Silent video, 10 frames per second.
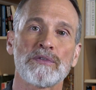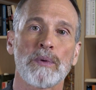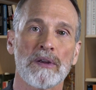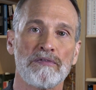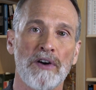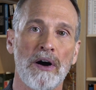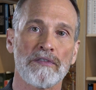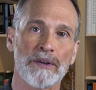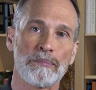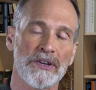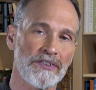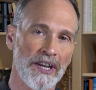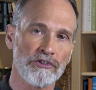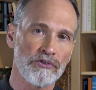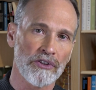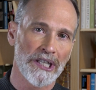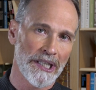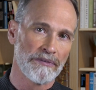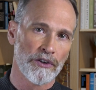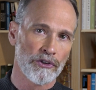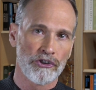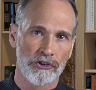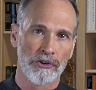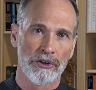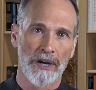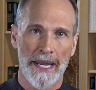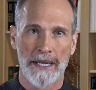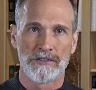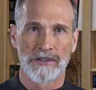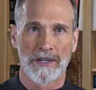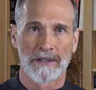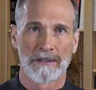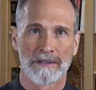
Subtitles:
will evolve and potentially even cure aging.